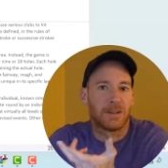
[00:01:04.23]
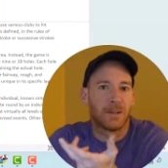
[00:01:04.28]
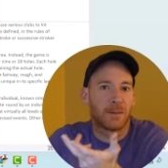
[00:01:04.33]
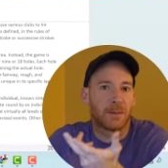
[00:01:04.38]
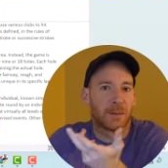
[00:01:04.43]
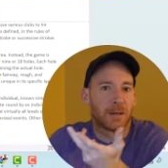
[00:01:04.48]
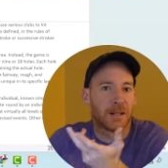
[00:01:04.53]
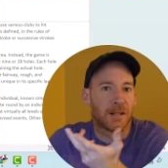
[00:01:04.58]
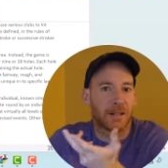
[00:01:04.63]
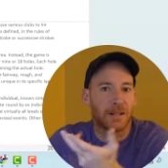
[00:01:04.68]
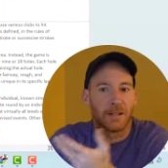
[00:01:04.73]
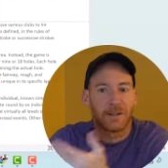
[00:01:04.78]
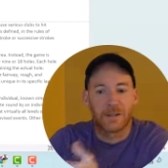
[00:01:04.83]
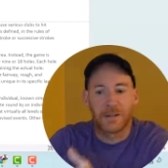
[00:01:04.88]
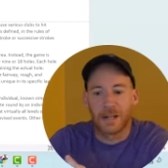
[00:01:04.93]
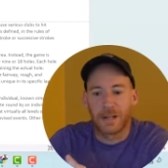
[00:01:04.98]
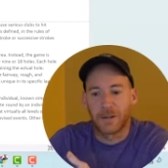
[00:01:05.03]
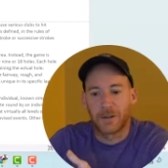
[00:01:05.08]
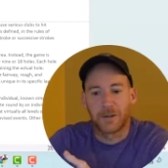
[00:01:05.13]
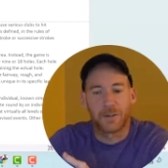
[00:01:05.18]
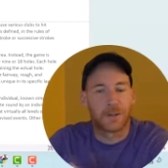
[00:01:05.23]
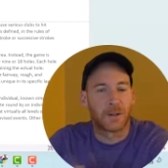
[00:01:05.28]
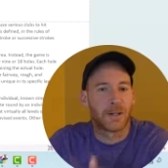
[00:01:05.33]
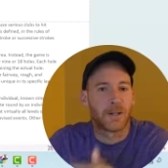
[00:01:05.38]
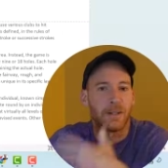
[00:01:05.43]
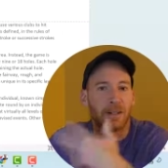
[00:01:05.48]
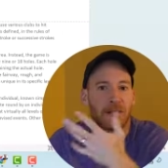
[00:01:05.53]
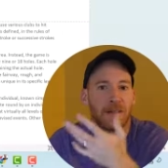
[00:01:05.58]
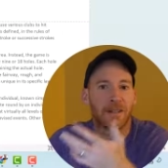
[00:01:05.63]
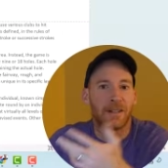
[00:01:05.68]
you could put it in your header and
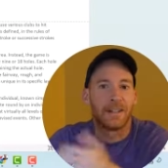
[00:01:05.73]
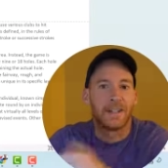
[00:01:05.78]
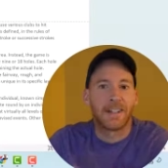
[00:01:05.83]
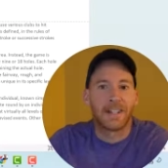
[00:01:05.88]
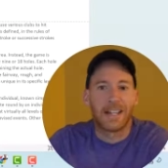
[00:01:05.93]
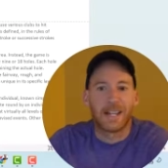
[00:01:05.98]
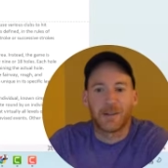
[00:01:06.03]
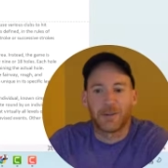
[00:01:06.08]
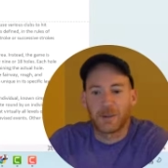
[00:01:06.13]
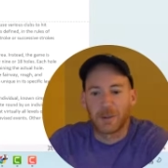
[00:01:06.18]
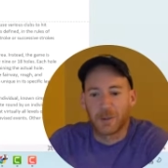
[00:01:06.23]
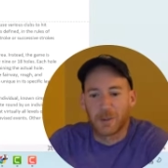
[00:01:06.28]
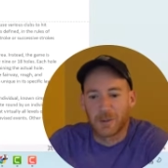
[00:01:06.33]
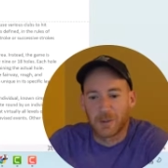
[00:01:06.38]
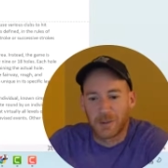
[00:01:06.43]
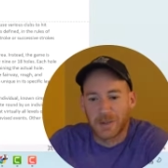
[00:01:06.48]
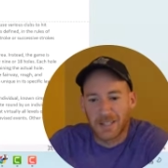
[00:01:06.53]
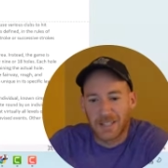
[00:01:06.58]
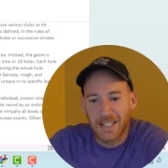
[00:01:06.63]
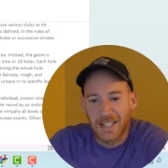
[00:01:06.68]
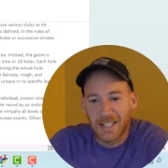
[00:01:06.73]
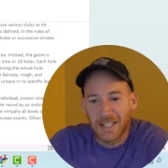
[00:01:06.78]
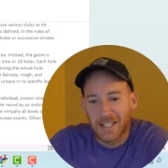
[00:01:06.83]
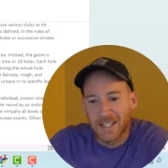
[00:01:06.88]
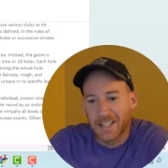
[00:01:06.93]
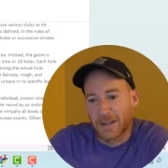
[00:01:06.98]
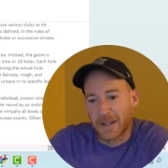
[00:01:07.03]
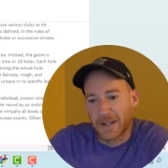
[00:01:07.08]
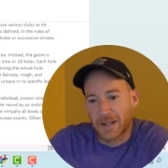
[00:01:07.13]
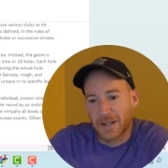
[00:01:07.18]
footer and everyone would see
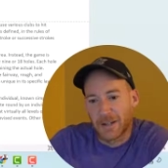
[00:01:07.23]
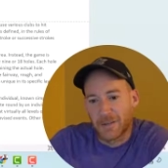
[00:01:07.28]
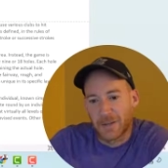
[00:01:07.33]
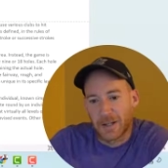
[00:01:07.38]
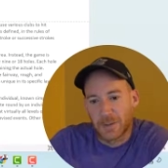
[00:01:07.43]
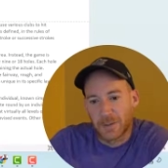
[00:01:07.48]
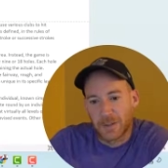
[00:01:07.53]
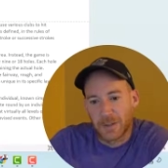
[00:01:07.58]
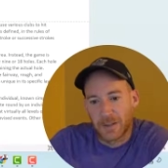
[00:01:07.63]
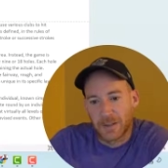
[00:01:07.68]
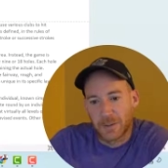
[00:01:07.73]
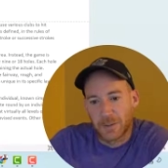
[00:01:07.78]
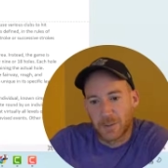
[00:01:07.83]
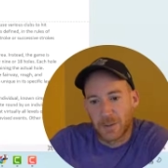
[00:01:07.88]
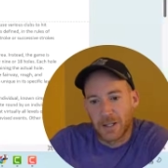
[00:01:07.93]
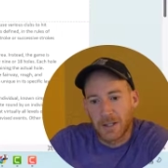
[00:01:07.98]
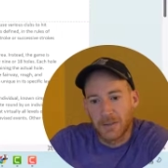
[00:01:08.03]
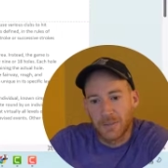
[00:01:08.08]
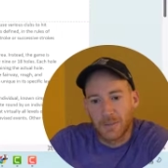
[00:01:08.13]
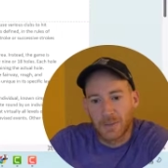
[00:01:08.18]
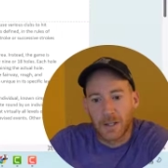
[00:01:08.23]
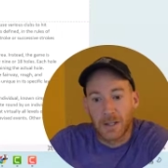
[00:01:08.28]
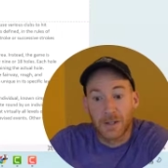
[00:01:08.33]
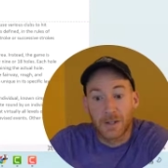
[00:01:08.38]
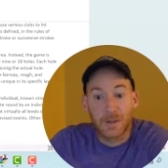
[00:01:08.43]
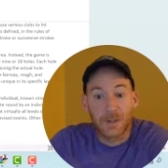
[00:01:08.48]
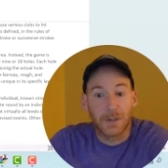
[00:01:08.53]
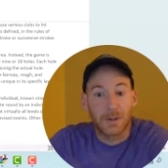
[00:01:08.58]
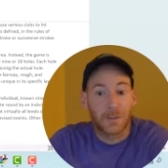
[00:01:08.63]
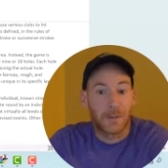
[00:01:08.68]
it. That kind of option as well. Uh,
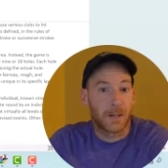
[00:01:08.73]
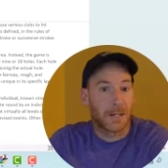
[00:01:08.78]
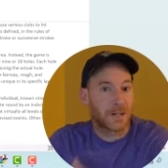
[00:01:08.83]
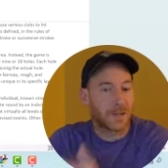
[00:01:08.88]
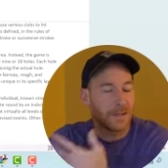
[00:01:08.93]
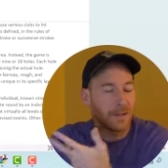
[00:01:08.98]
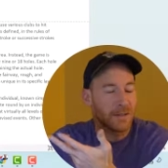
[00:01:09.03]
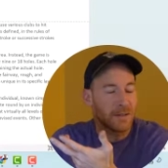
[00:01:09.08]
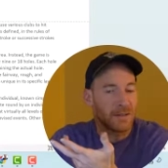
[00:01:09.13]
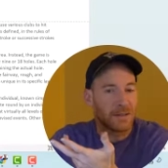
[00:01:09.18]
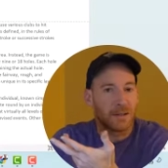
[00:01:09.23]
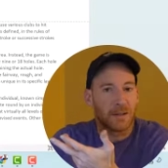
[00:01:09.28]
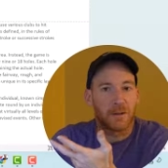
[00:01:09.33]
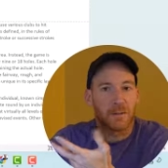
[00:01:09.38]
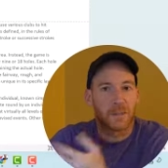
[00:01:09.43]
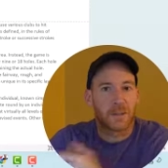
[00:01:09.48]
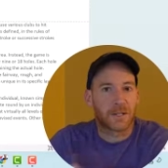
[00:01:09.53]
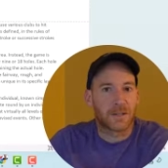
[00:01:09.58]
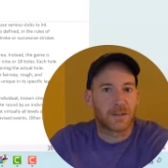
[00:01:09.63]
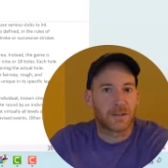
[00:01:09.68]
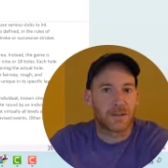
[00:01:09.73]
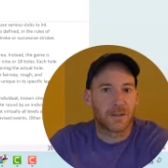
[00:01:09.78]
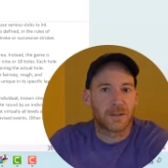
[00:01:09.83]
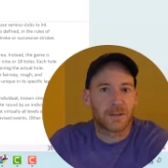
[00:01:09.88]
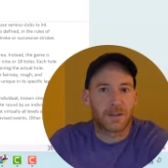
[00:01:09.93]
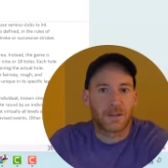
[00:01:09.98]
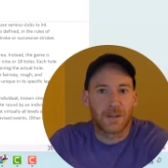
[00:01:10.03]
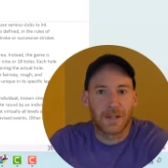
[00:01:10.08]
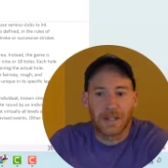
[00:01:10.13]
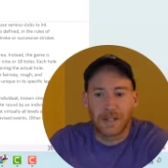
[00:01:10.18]
you can do pictures. So pictures
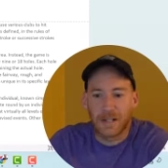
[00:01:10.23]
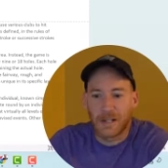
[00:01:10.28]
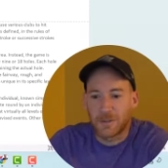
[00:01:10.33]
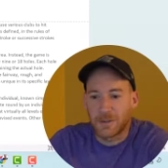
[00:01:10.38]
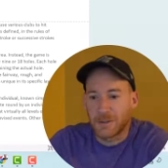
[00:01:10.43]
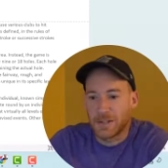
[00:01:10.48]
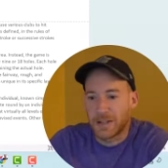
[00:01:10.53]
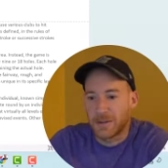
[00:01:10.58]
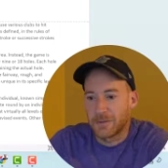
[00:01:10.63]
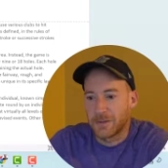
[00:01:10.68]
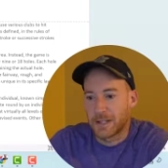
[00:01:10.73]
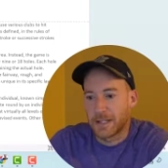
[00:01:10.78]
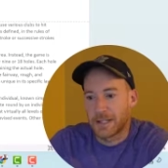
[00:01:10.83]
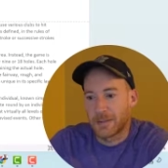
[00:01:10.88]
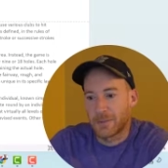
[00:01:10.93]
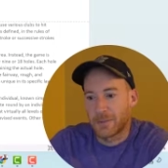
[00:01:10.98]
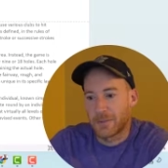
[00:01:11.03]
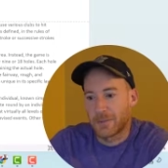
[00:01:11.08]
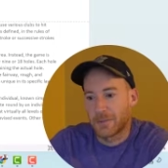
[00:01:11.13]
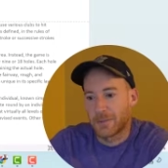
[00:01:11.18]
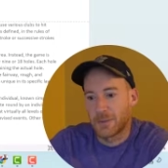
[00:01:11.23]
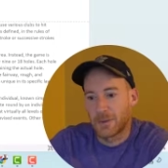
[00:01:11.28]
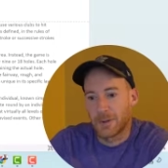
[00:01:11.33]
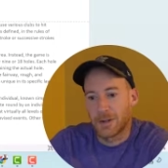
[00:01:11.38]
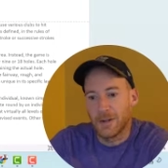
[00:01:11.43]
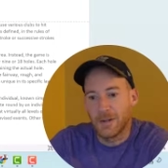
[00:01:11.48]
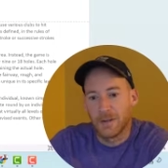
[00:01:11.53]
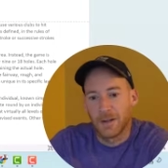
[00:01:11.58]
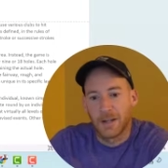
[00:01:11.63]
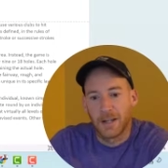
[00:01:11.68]
is a great option. I've done that
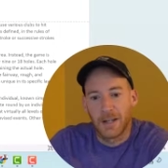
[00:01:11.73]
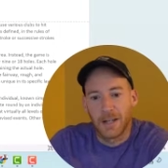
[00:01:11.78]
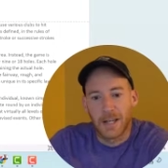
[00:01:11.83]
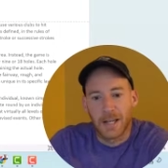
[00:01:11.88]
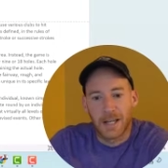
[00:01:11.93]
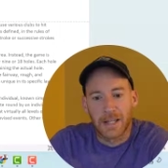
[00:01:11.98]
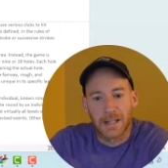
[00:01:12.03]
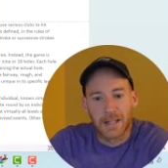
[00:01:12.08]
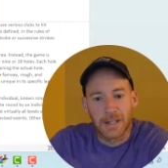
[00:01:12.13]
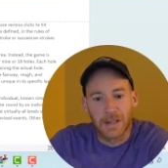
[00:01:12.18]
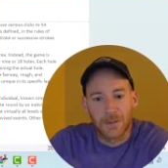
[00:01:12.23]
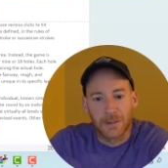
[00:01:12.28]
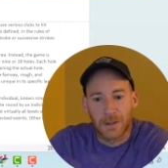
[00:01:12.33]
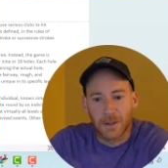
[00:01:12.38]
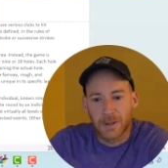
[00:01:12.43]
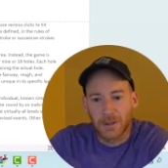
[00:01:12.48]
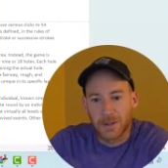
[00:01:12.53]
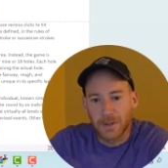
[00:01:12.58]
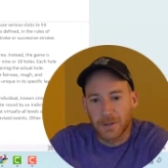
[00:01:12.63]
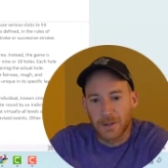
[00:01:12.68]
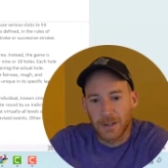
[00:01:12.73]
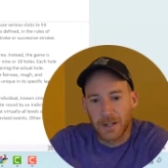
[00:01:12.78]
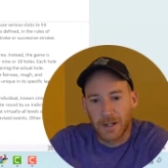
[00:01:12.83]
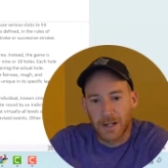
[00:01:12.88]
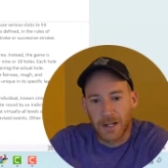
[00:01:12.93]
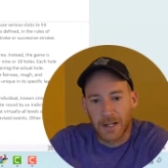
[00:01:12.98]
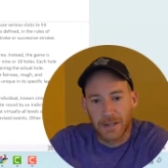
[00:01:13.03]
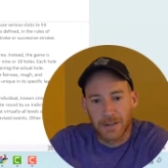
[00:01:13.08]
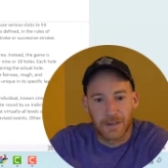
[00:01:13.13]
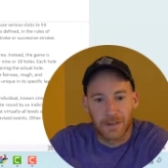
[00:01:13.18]
before. And then you've also
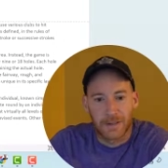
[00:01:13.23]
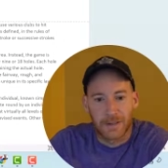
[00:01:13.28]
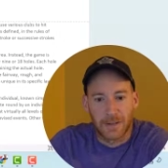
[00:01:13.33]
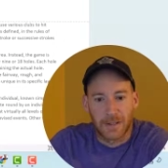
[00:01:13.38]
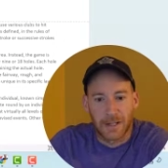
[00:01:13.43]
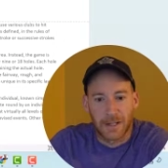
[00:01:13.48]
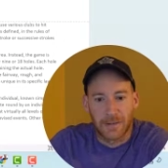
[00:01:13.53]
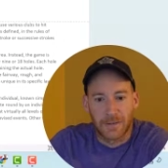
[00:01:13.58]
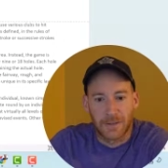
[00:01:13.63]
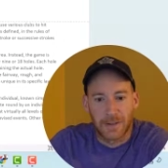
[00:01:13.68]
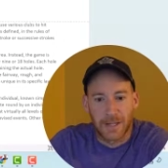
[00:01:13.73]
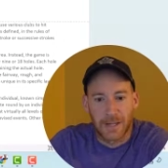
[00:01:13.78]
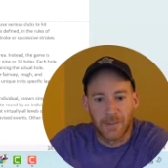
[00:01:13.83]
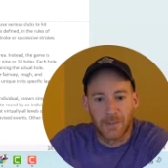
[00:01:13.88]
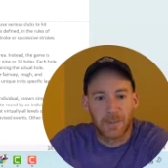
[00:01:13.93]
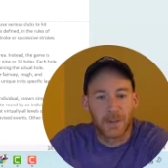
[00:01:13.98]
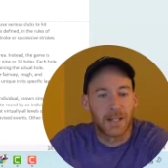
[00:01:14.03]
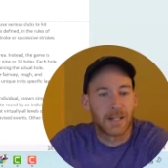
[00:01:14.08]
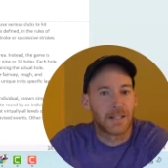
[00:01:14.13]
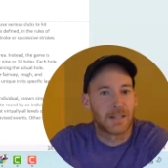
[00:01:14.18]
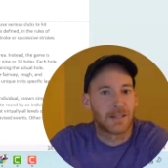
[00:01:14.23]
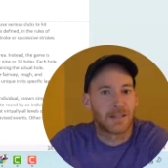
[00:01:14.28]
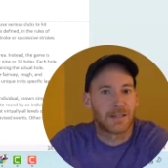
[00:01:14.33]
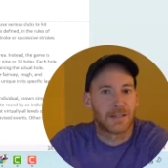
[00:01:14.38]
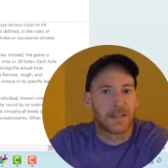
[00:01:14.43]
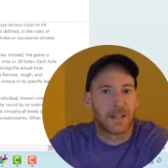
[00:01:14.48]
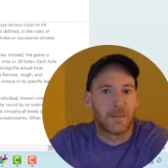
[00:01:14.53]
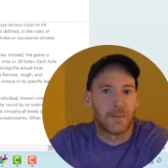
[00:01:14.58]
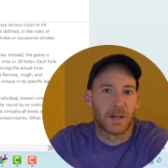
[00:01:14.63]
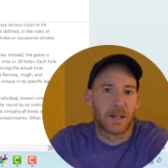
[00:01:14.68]
got a lot of templates
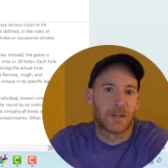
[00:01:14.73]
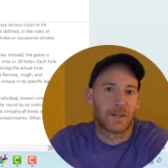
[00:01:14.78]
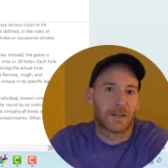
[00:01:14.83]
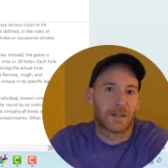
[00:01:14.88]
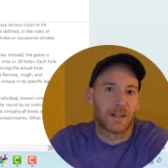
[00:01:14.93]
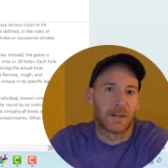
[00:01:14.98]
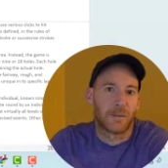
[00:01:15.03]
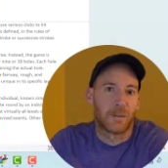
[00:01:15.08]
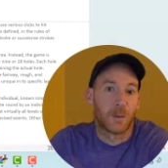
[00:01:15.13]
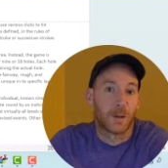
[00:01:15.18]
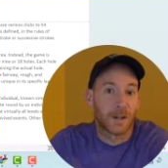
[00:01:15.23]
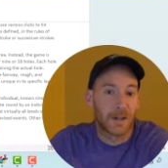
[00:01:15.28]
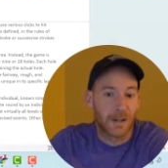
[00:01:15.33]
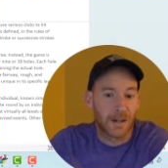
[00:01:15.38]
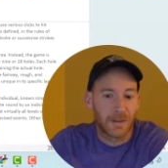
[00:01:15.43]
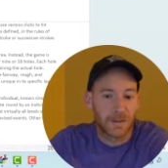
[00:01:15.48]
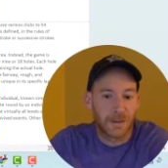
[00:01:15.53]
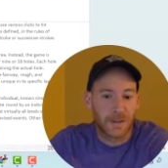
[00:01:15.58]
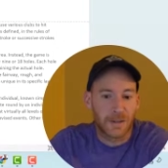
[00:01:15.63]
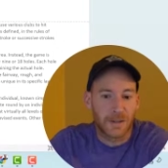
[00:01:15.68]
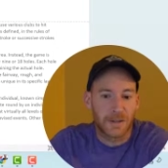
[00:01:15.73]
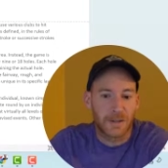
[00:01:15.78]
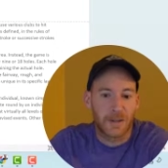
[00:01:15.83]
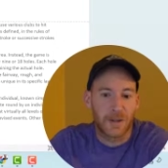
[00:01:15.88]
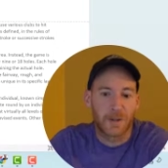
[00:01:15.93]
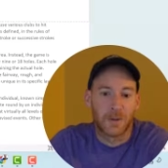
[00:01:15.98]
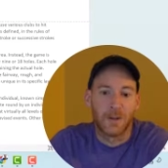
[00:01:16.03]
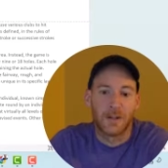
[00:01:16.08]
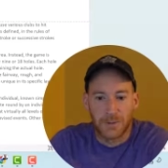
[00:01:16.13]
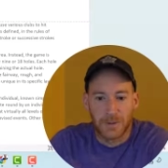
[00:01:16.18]
that Microsoft Word offers.
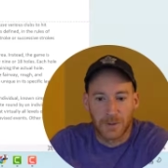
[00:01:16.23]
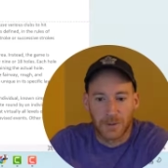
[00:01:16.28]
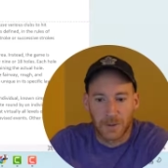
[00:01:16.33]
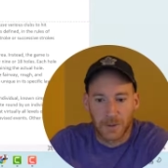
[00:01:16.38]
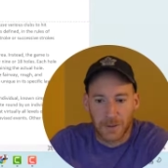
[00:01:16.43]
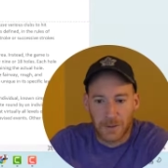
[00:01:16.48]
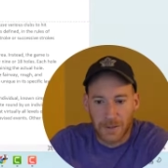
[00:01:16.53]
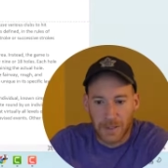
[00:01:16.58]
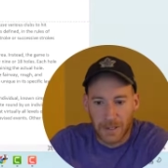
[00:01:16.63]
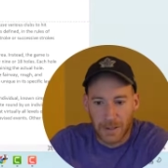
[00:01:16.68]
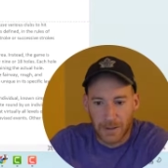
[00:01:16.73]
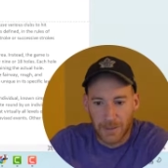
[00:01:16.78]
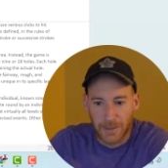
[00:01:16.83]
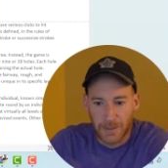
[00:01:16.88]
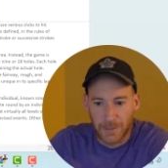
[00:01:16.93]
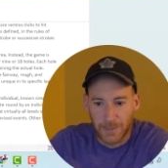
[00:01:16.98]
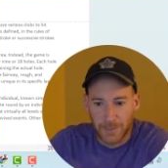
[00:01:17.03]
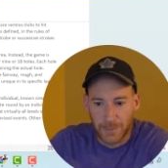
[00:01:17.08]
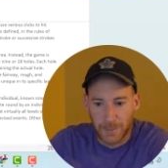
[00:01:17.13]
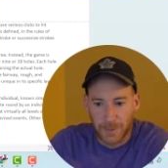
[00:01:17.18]
So if you look down